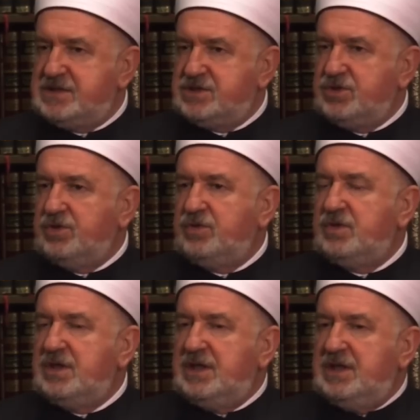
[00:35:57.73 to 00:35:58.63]

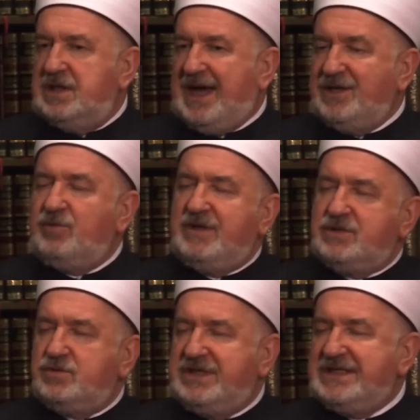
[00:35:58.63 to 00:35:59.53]
So I don't
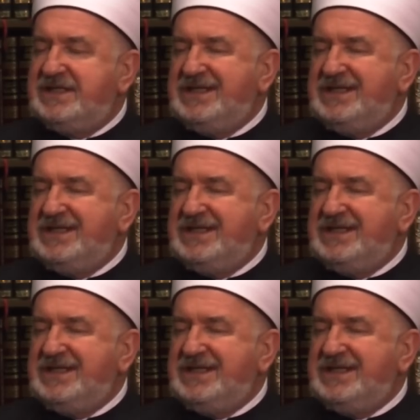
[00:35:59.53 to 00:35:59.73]
want to get